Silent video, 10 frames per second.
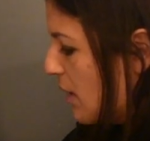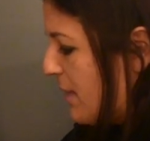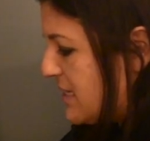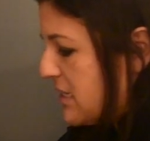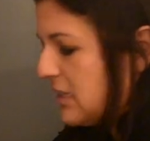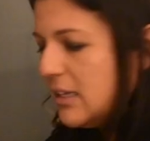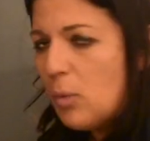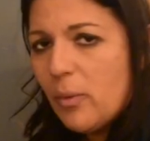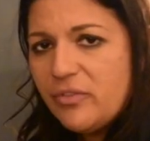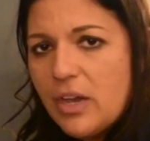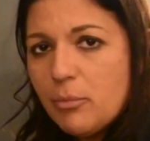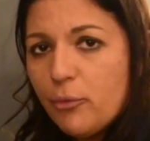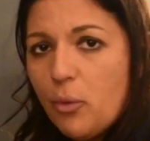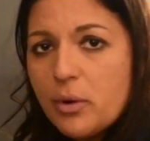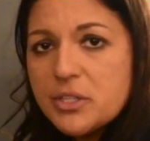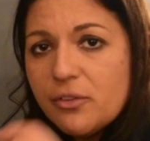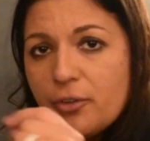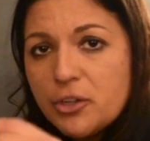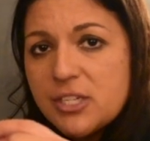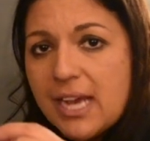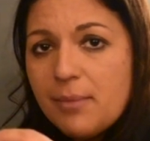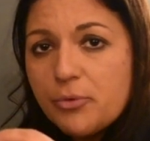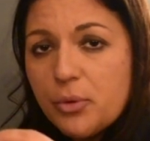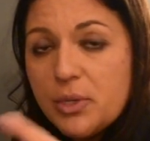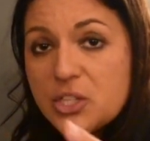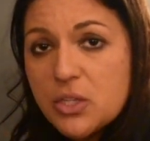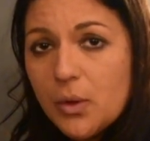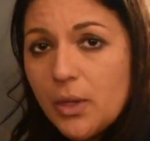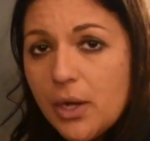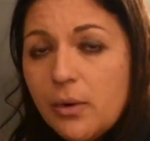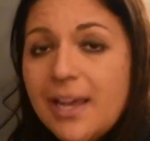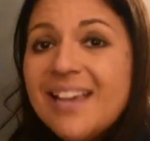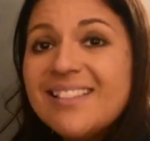basically what we've done before is the first time through is solo,